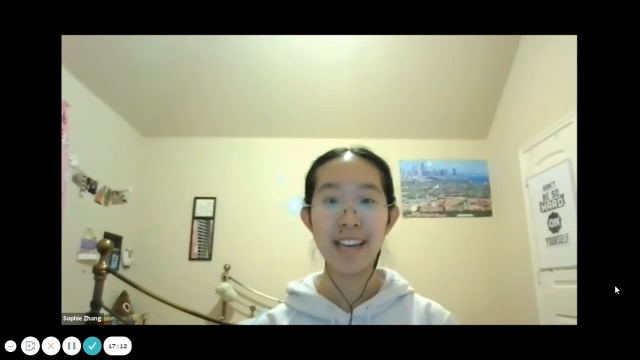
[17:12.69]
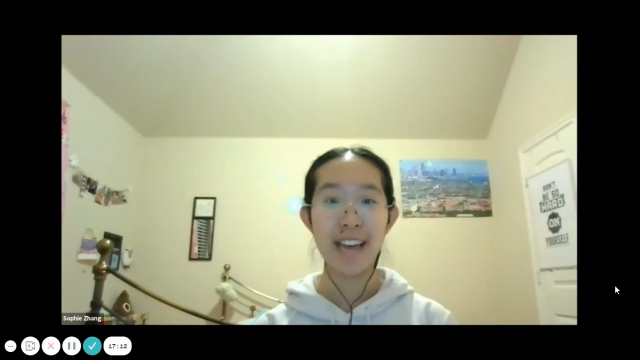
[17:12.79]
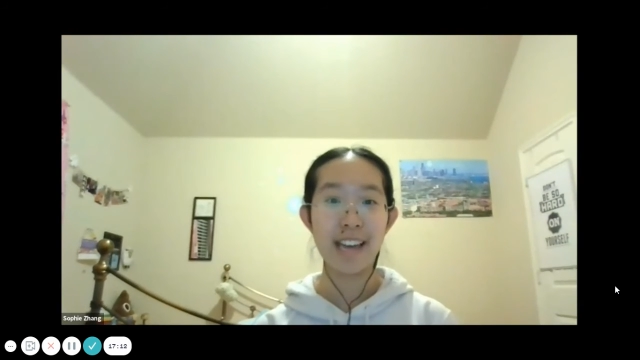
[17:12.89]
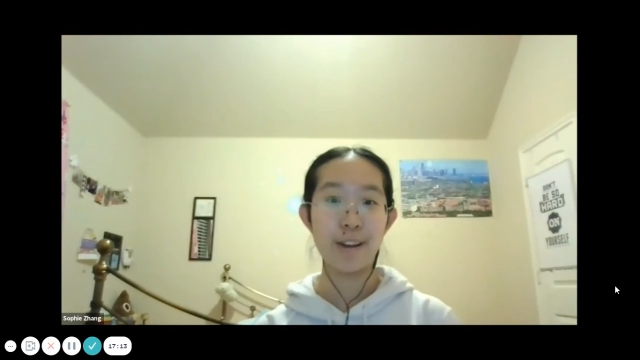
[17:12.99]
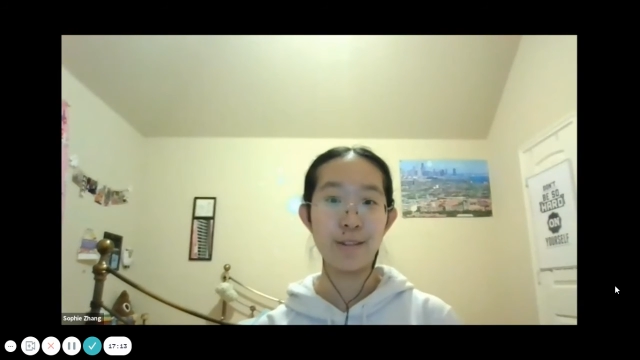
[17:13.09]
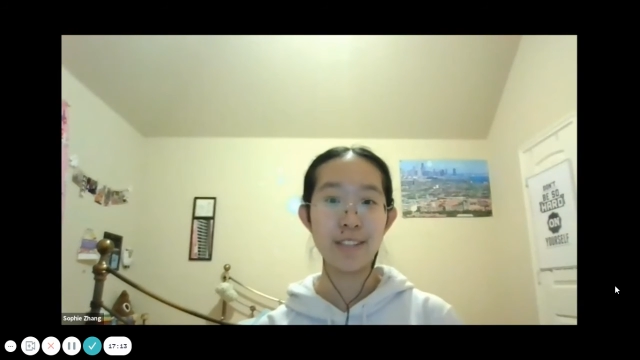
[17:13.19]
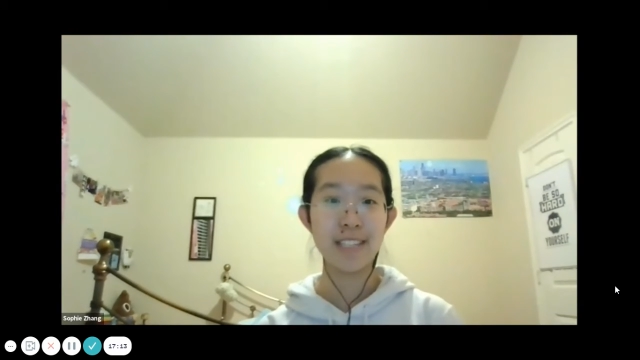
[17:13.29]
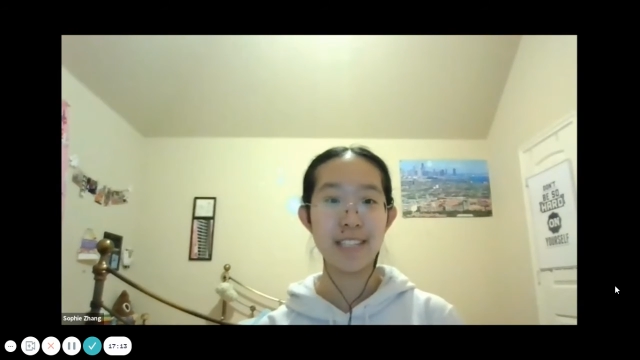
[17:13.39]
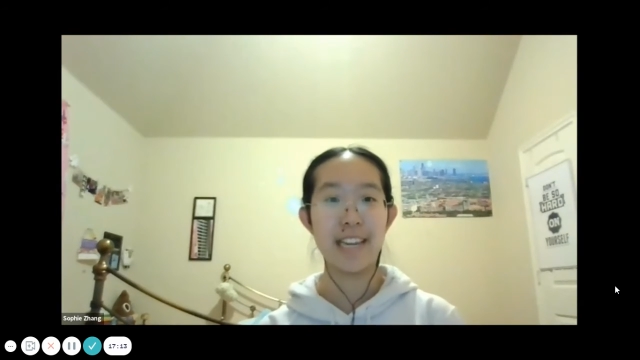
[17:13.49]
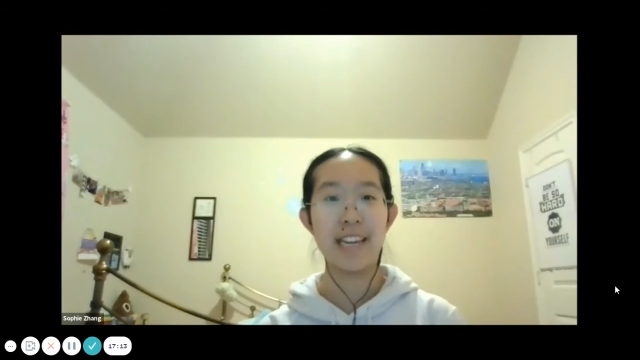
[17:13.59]
and
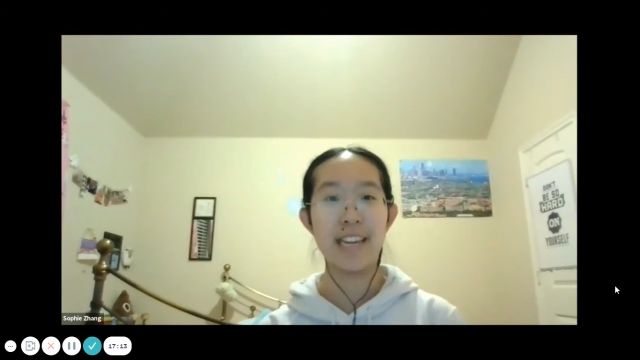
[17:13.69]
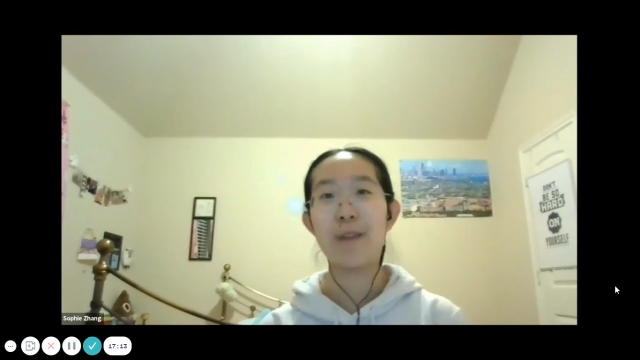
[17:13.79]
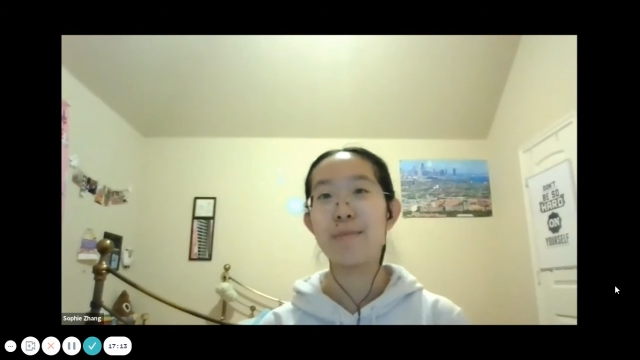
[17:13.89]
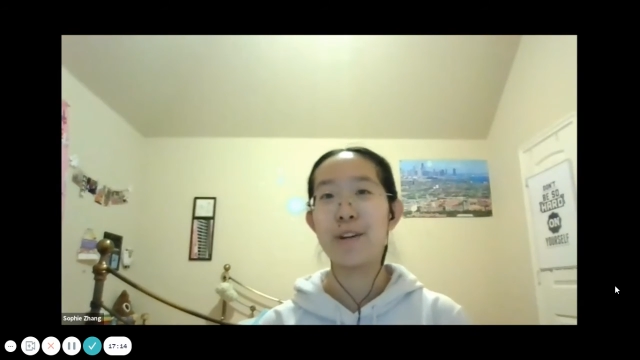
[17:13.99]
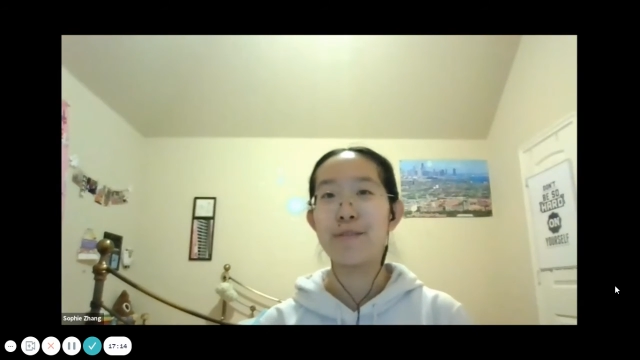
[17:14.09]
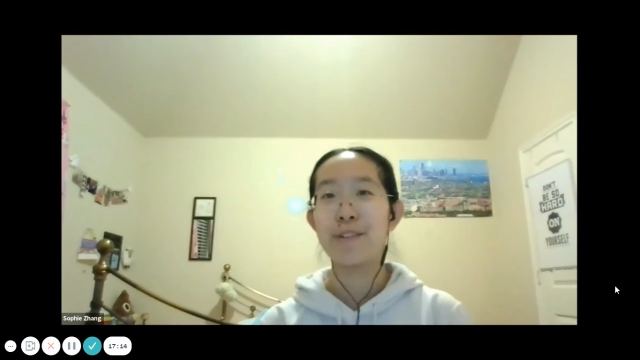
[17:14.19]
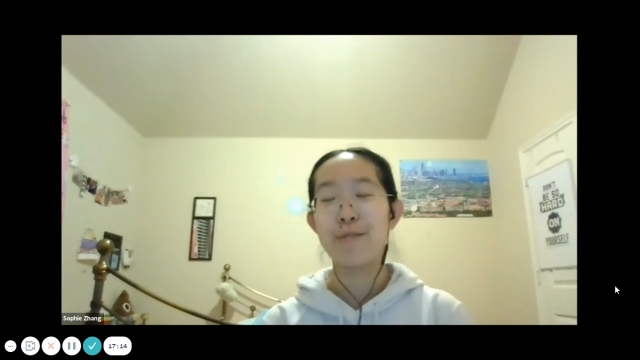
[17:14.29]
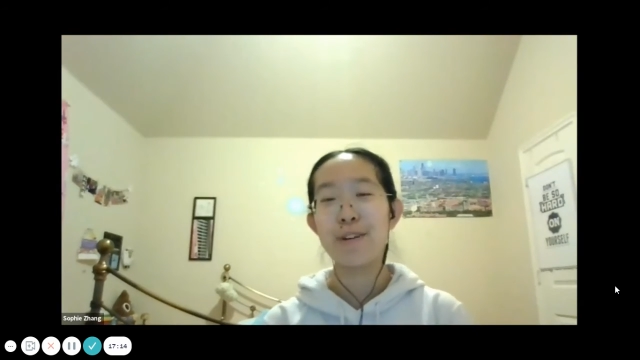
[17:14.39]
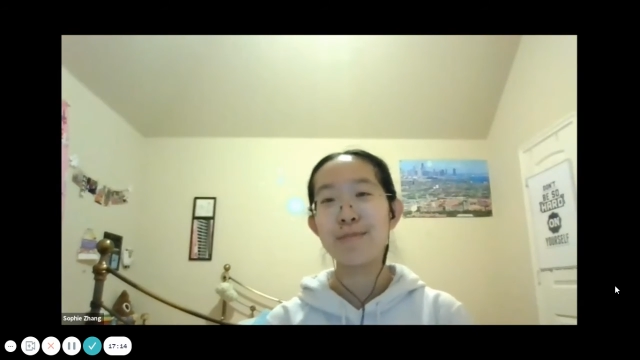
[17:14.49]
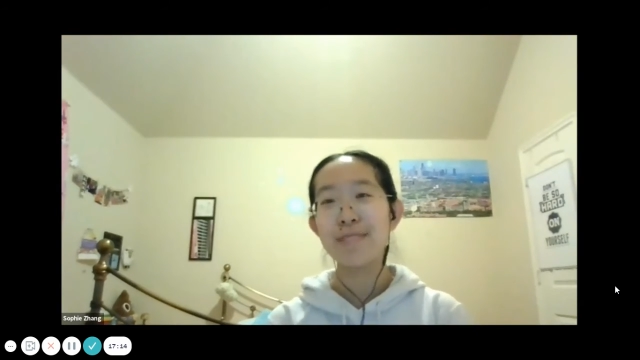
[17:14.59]
notes and not be
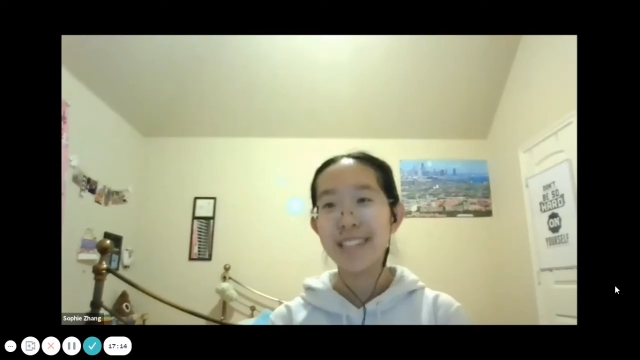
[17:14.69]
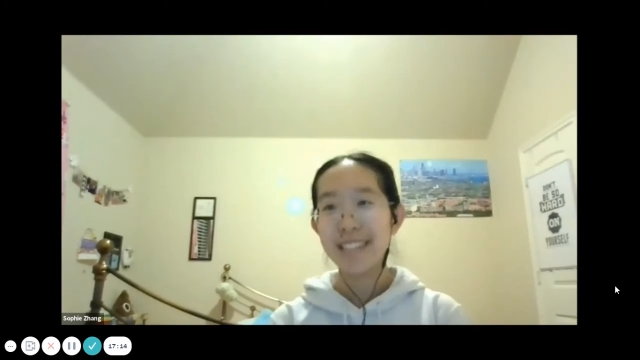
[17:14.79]
overwhelmed.